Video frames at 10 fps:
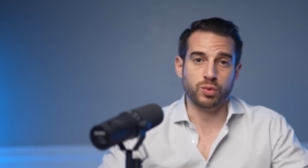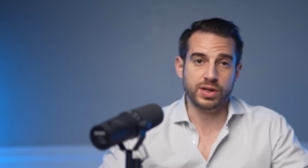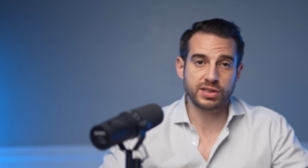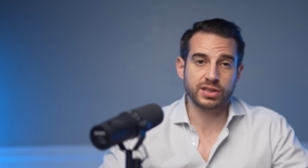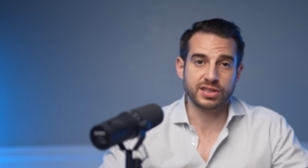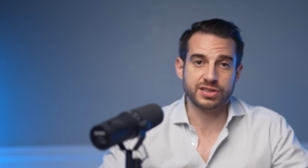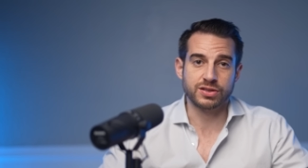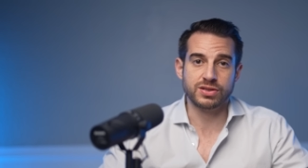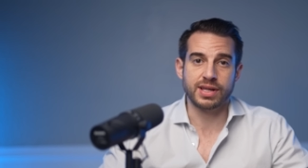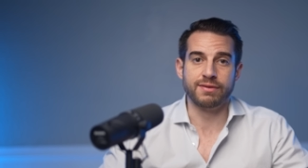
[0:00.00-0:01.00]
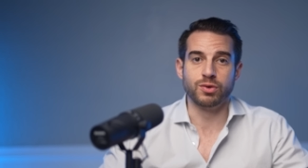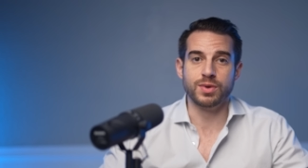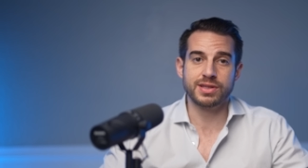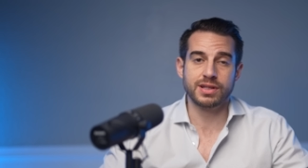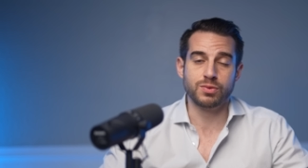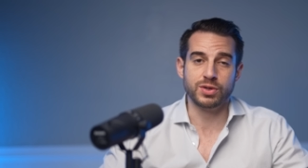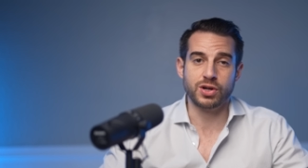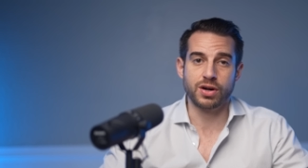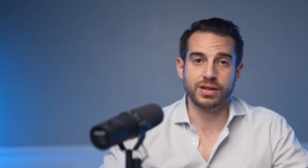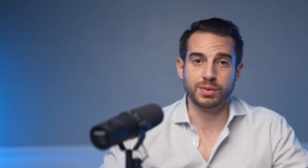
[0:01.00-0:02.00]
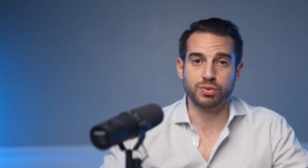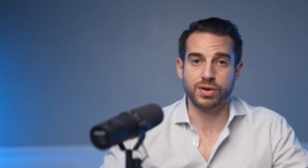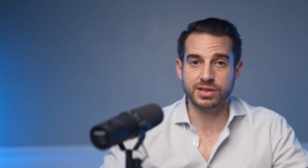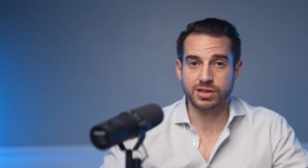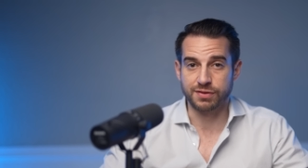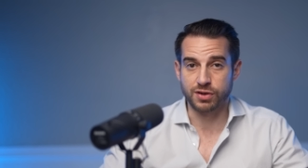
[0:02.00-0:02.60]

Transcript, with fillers: recent concerns have arisen regarding the presence of